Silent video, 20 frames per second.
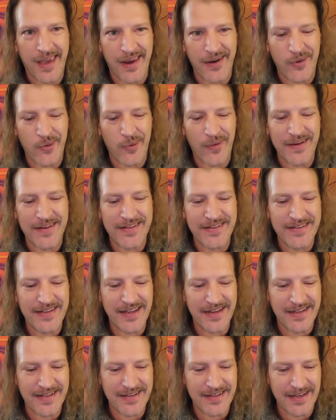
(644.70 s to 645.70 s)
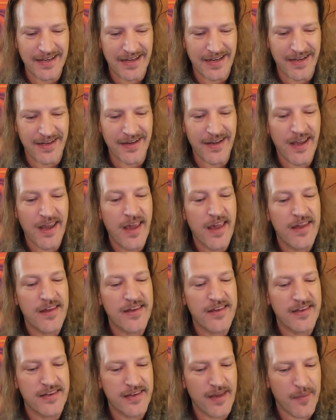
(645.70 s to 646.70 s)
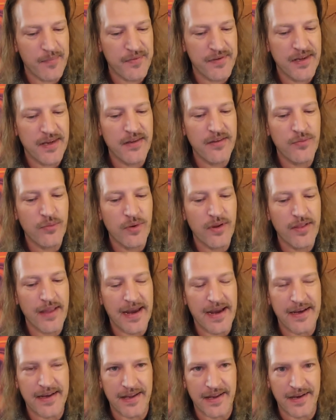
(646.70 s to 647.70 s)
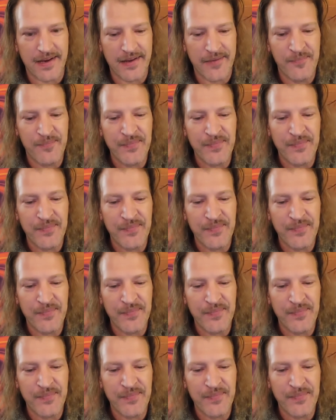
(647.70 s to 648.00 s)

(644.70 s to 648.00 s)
Category sixteen, substance-related